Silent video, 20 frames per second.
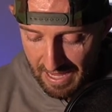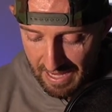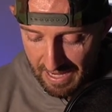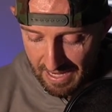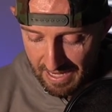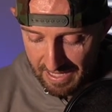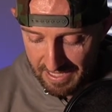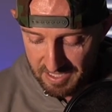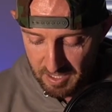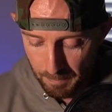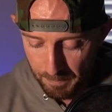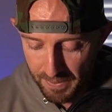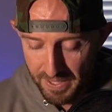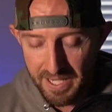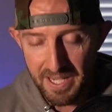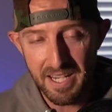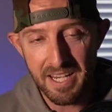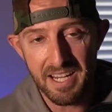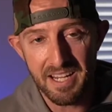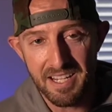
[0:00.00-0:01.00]
It's a
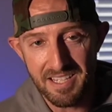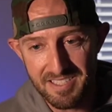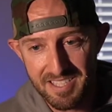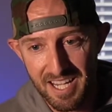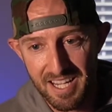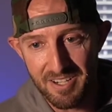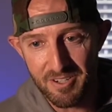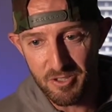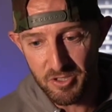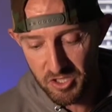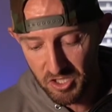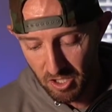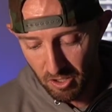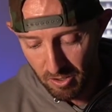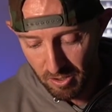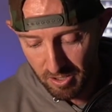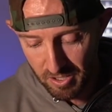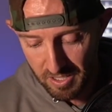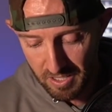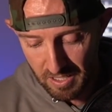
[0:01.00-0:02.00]
Panini Contenders
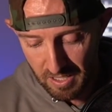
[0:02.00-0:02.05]
card,